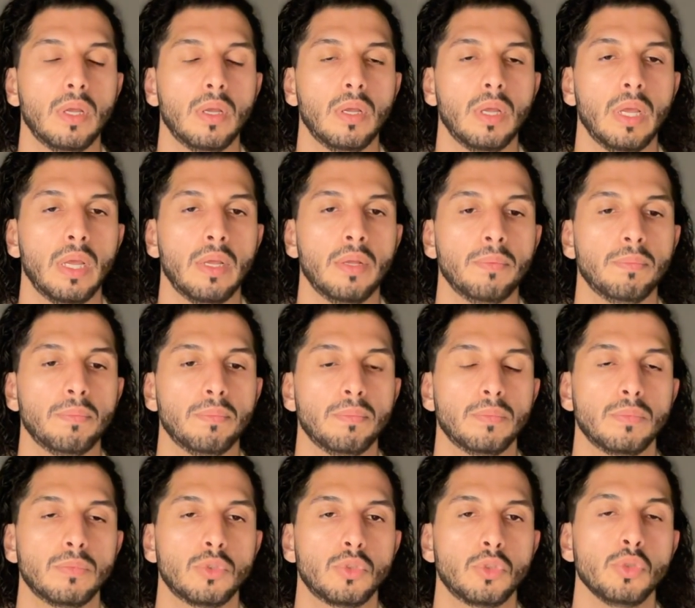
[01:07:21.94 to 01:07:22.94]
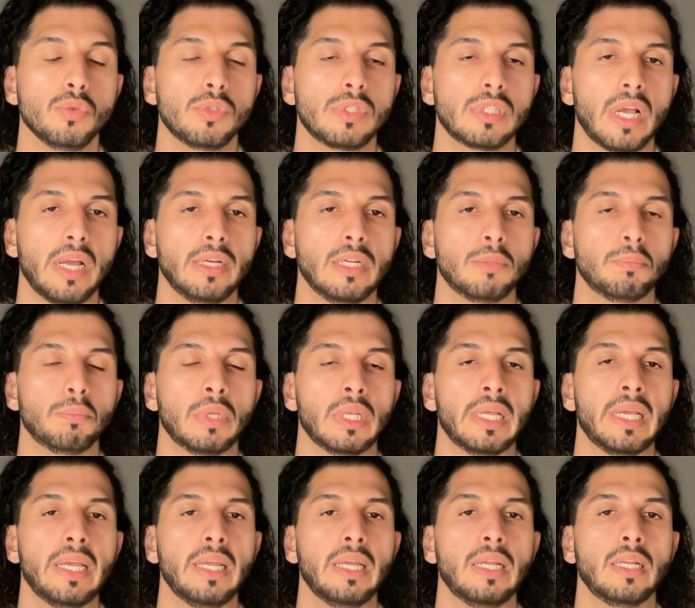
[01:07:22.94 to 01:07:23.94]
a two-sided
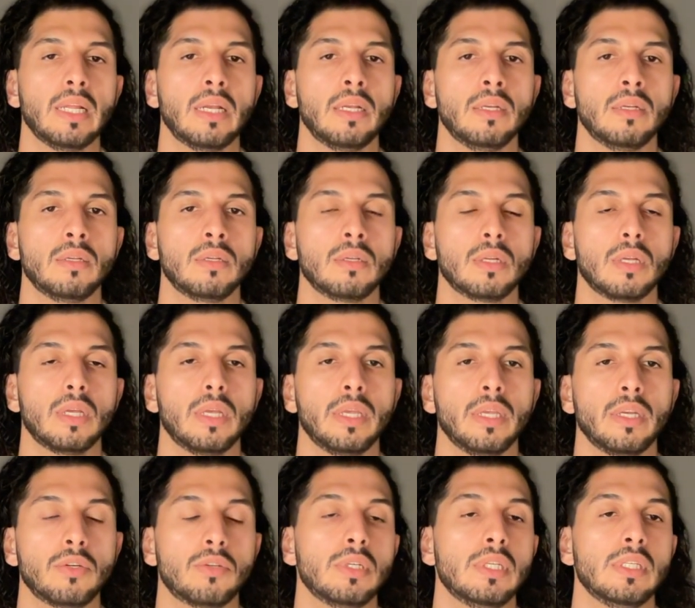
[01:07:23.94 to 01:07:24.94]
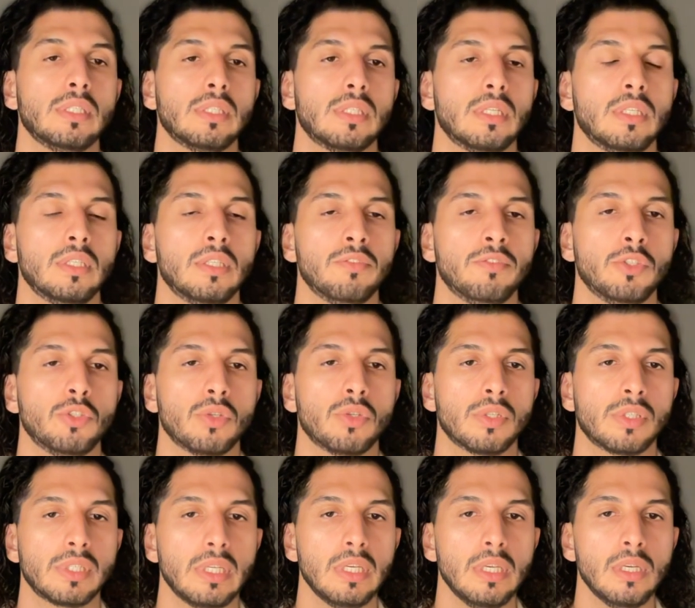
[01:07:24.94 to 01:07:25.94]
blade and increased
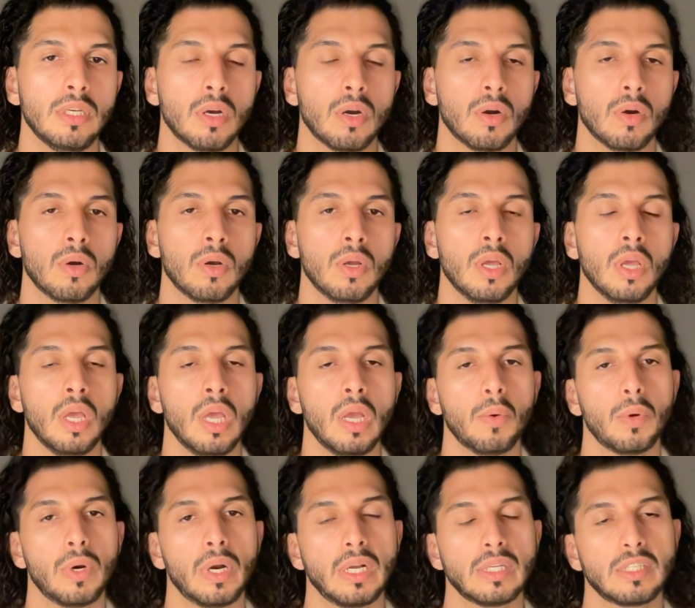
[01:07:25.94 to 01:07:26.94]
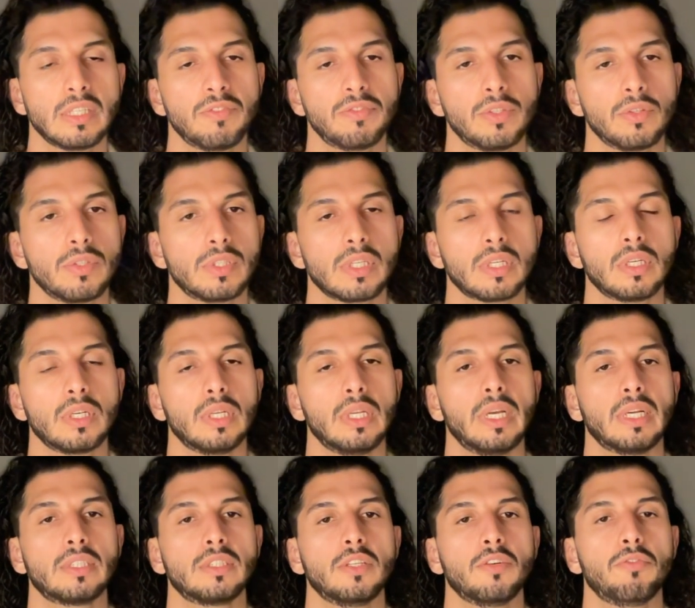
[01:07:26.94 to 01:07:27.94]
individual's ego. Whereas if there's a
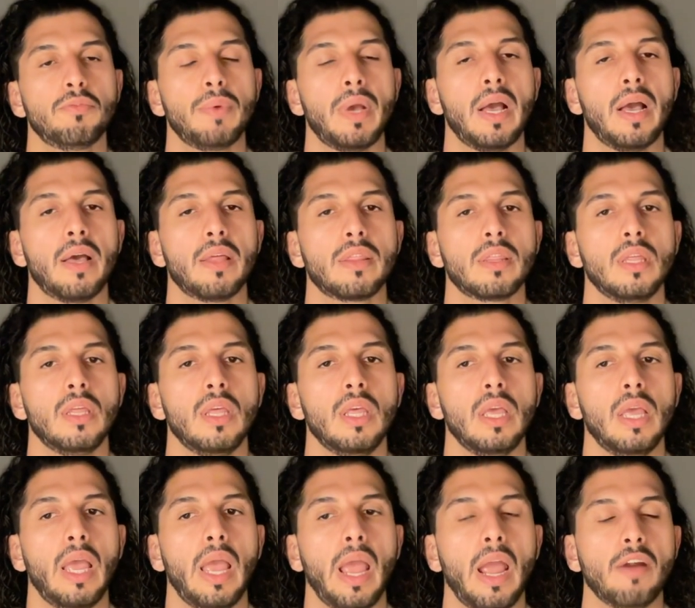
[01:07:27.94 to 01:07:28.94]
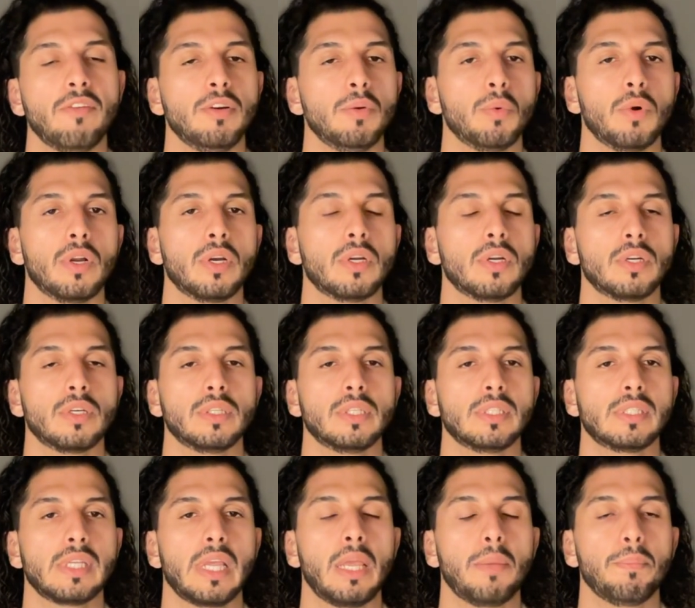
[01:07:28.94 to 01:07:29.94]
collective path, everyone are on the
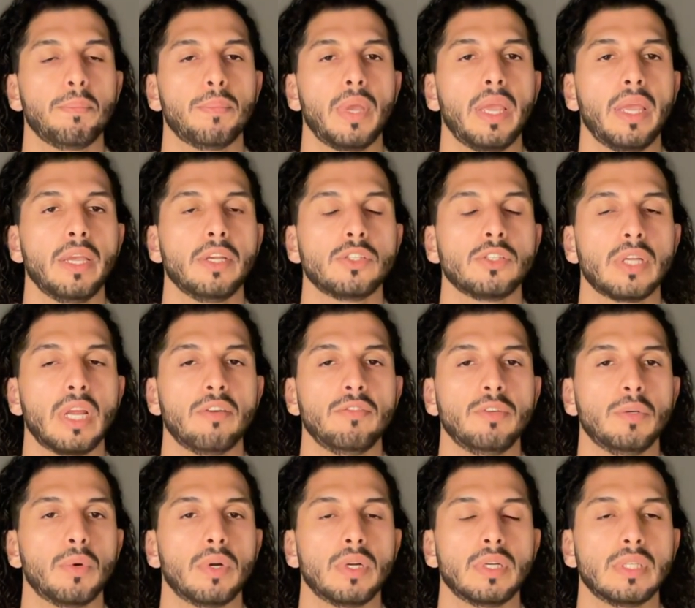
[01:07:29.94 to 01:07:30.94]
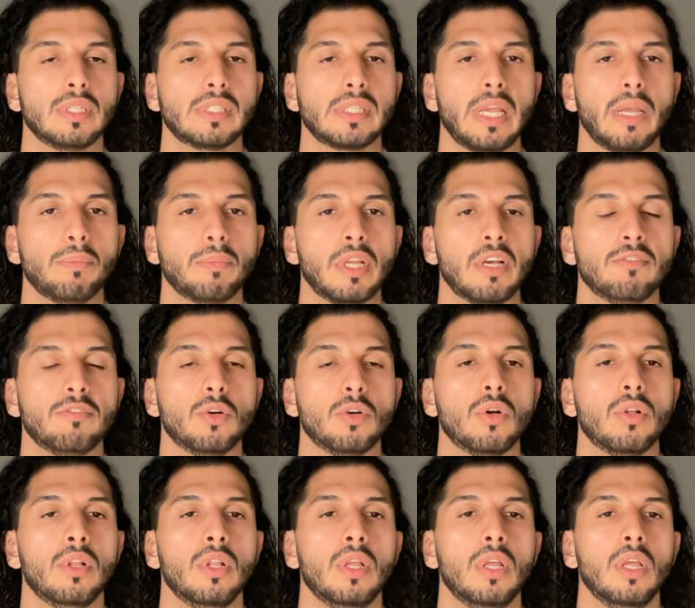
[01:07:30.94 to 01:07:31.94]
same page, everyone on the same
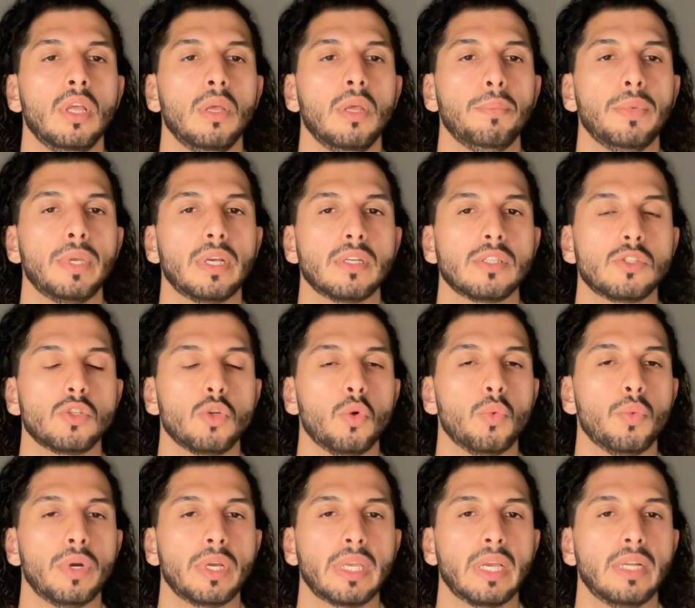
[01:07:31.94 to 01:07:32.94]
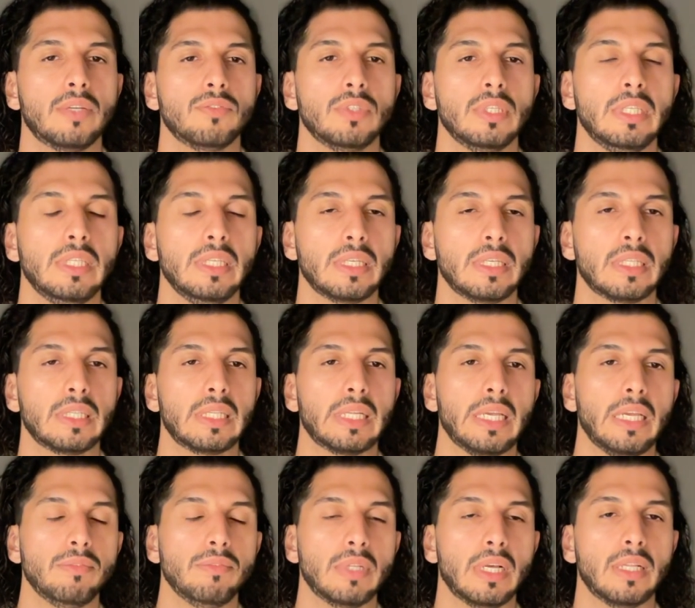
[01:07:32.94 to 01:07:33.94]
level, because no one can really
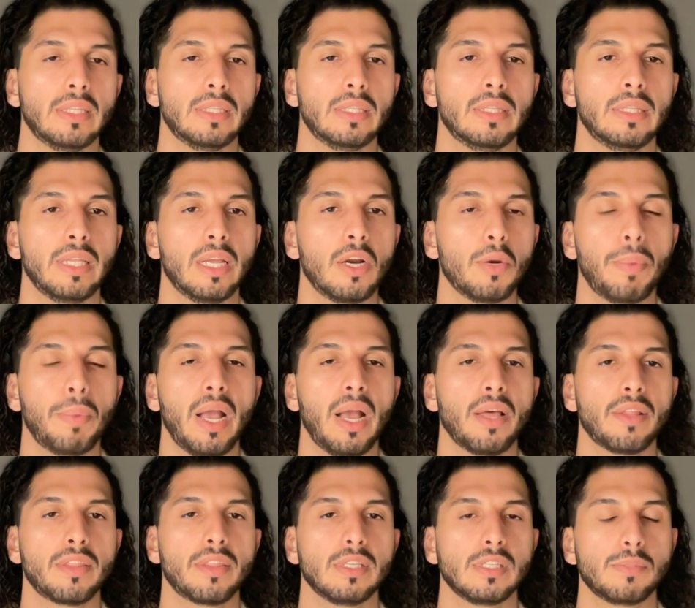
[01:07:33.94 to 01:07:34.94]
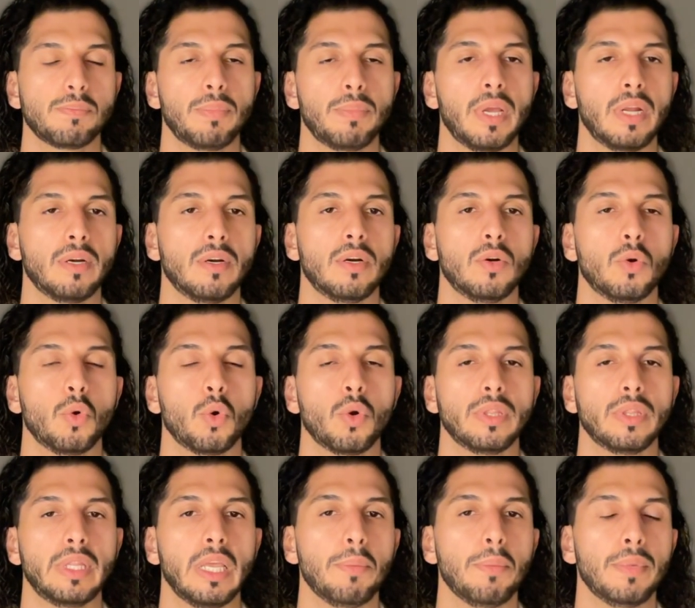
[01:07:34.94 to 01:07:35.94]
claim that their path is better or
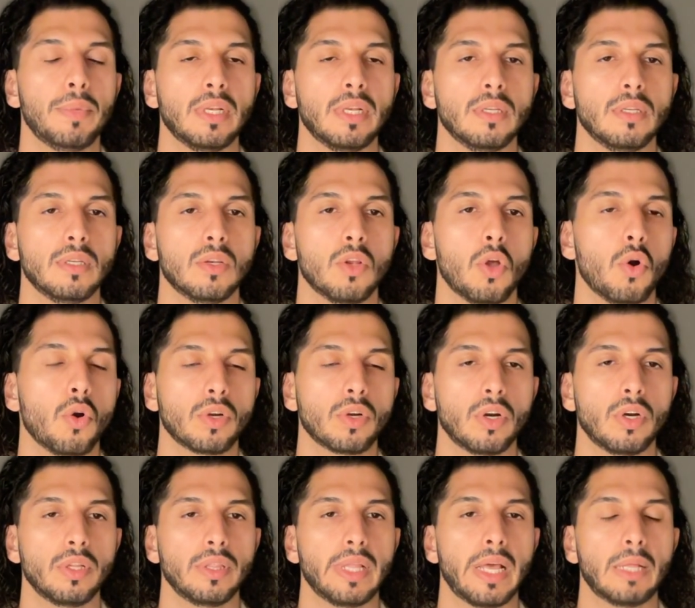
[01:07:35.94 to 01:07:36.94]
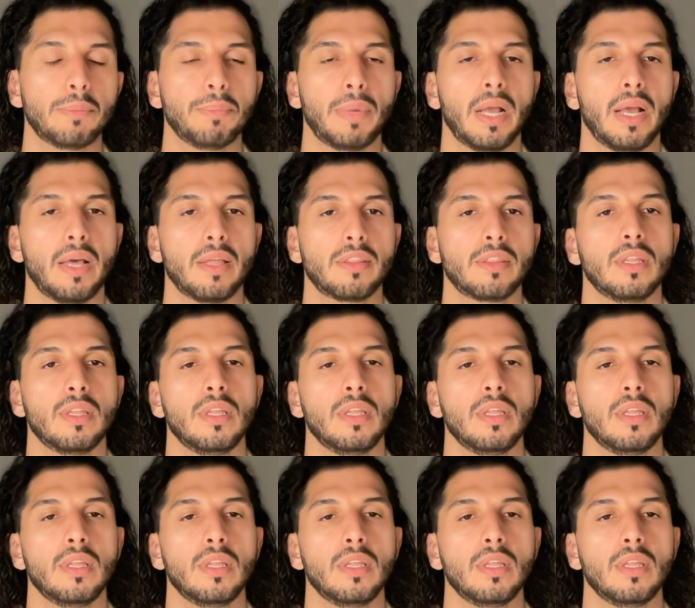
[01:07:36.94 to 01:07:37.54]
they've been longer in that path